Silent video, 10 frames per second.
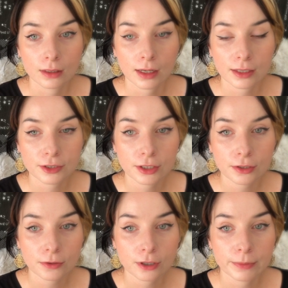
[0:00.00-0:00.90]
As
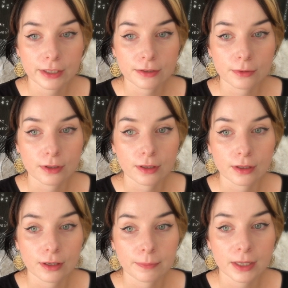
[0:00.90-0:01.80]
you come into
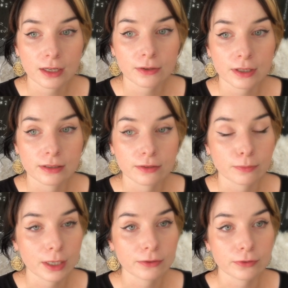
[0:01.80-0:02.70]
a period of
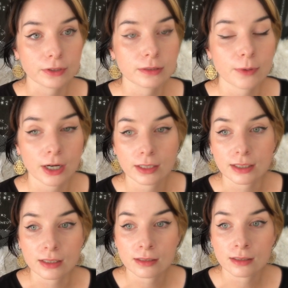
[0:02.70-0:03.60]
mindfulness
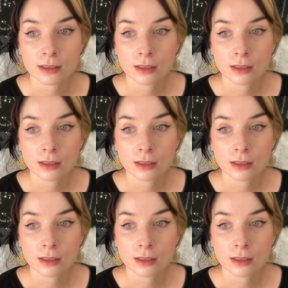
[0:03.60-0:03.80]
practice,